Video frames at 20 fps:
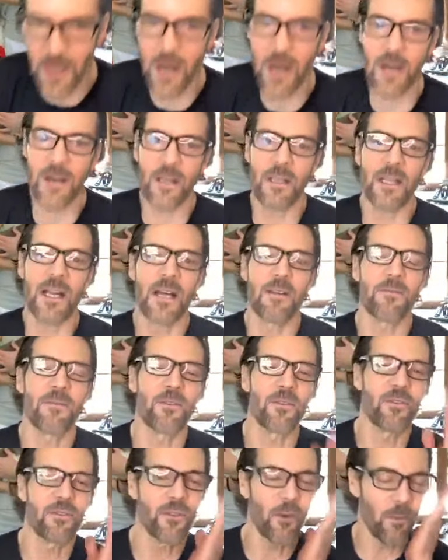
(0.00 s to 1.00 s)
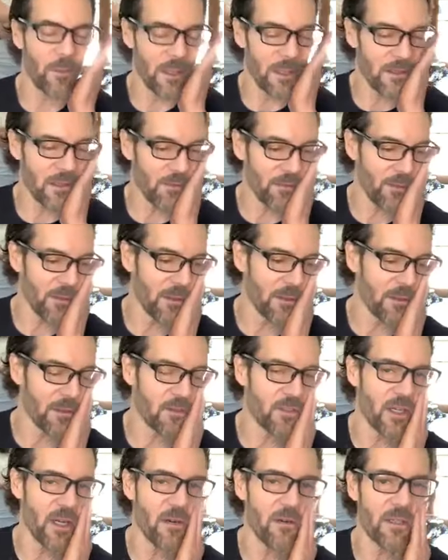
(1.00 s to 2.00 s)
hard a lot for so many different
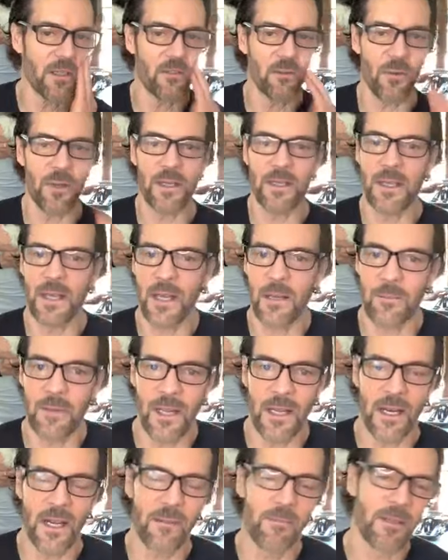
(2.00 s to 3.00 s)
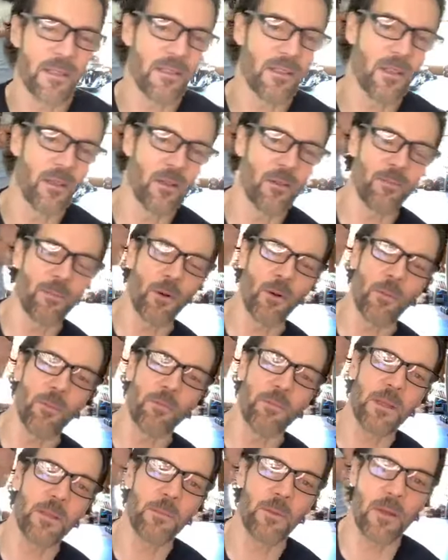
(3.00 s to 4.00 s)
charities right now, man. I mean, you know,
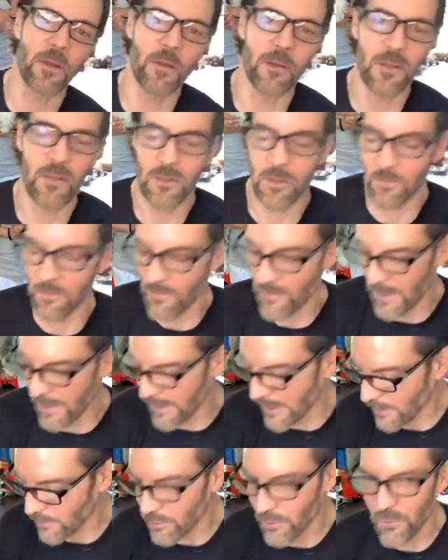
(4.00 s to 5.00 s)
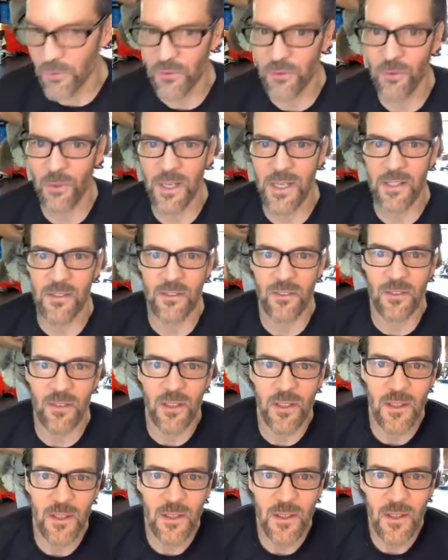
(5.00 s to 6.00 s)
people are in some financial straits.
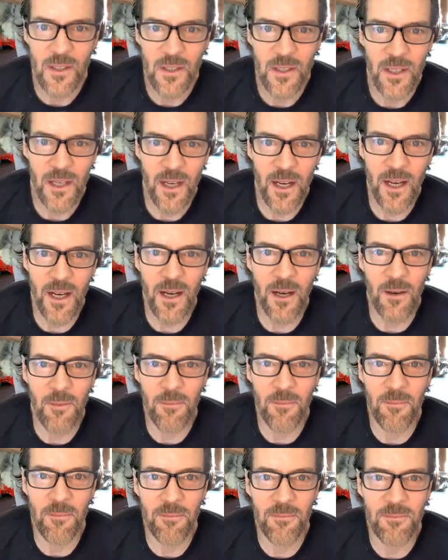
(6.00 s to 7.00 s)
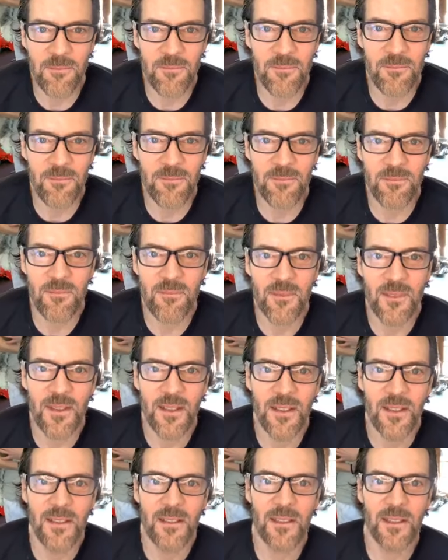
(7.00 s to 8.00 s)
Um,
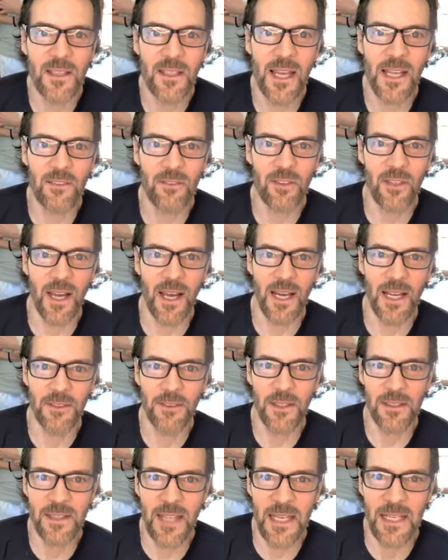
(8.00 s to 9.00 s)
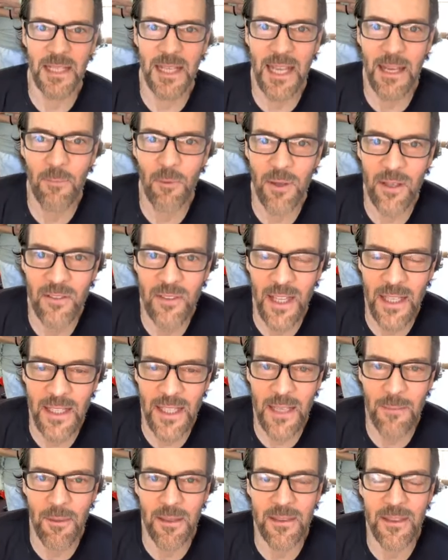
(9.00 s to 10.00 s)
look at that, Scott. I think that name. What is that
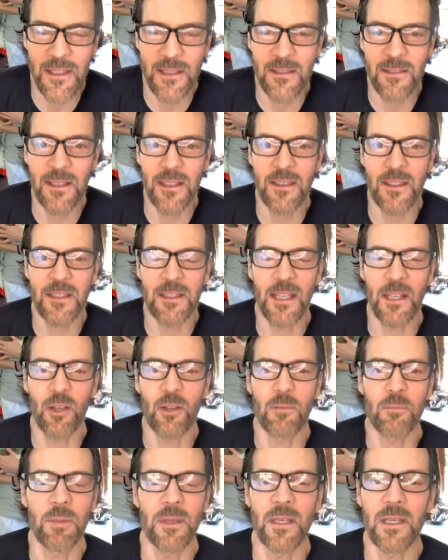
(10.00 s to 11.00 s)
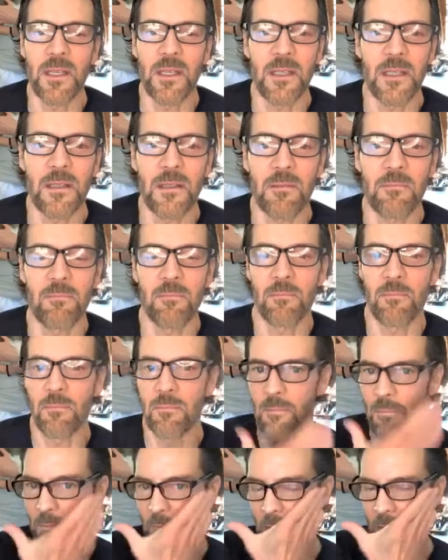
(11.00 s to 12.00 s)
name? I think I think that could be
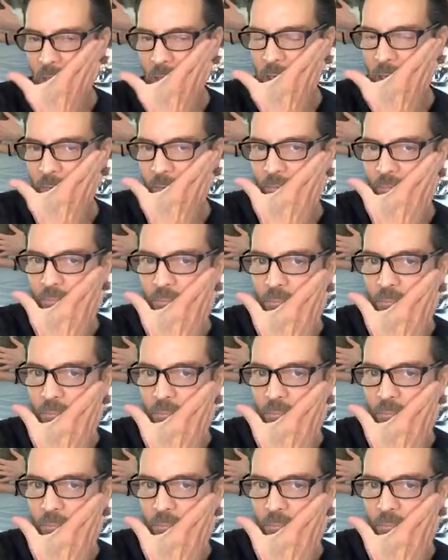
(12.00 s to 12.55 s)
um,